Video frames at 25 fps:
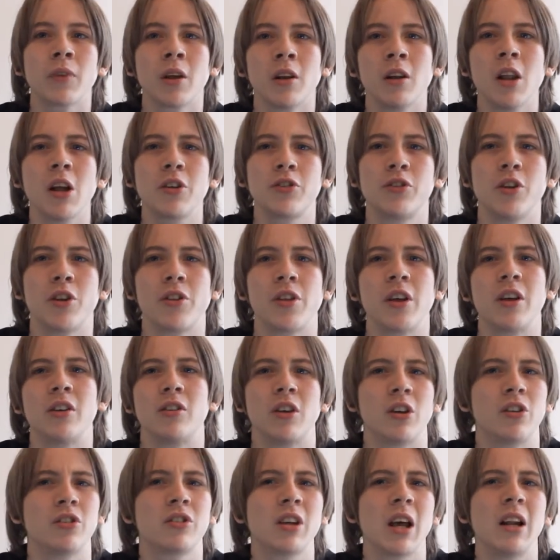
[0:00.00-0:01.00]
lots of things.
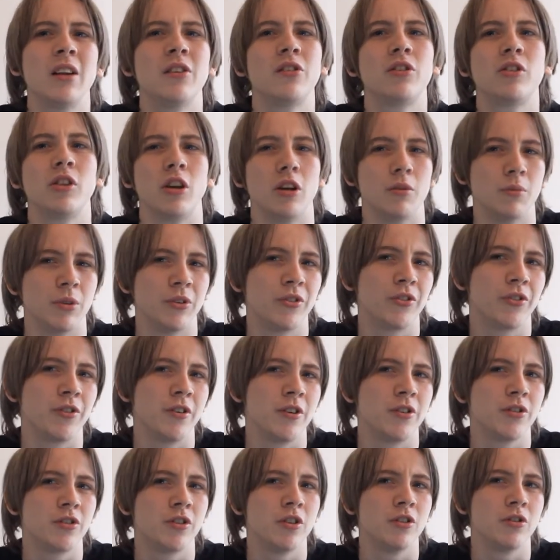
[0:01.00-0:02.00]
Like silent cinema,
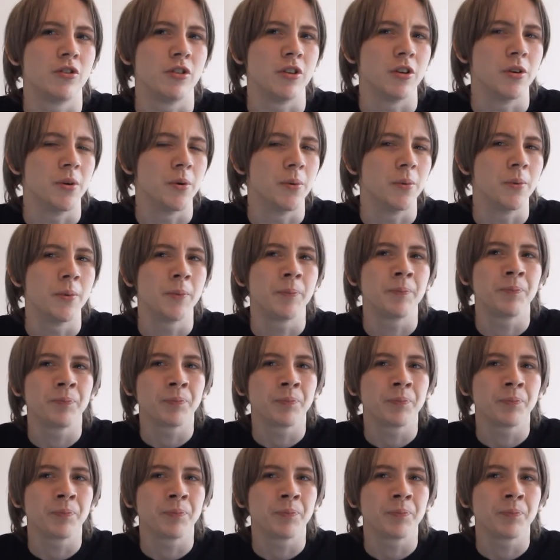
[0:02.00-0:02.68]
for instance, you know,